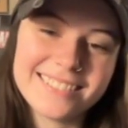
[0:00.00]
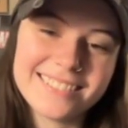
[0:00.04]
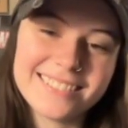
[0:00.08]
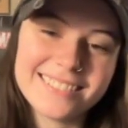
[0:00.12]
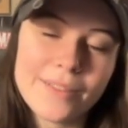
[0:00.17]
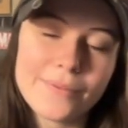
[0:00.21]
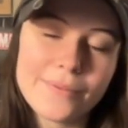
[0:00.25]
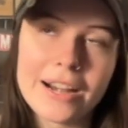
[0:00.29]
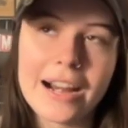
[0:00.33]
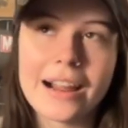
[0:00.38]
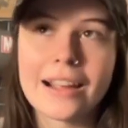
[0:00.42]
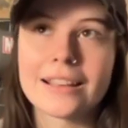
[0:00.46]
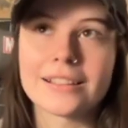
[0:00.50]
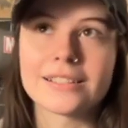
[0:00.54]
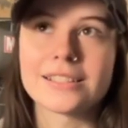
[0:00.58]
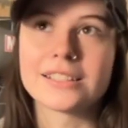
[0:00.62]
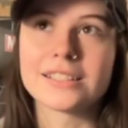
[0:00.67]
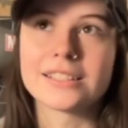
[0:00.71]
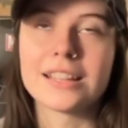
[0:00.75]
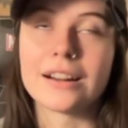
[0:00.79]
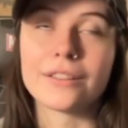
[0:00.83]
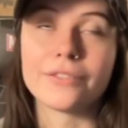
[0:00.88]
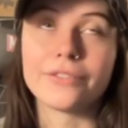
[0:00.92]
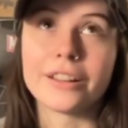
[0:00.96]
I mean, I guess
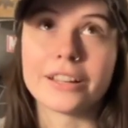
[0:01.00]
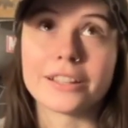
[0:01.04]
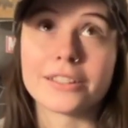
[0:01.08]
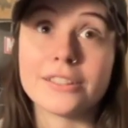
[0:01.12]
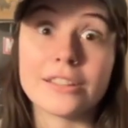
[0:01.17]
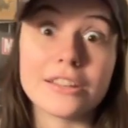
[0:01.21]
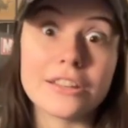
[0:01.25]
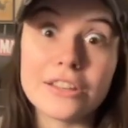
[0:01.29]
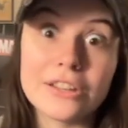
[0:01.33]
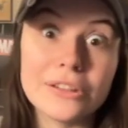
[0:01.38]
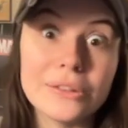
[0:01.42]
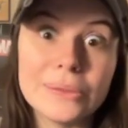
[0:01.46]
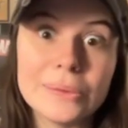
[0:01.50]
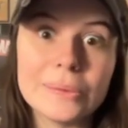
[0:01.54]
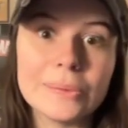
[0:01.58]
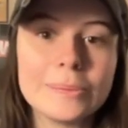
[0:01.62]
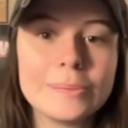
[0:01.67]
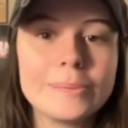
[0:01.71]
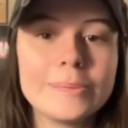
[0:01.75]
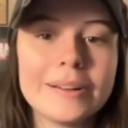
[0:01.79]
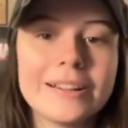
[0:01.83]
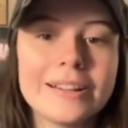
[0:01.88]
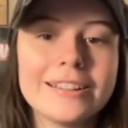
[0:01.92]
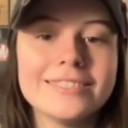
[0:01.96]
it's not flex to you,
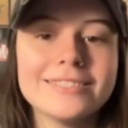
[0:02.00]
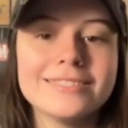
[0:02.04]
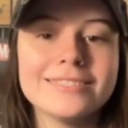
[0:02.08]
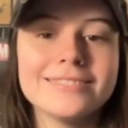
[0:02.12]
but.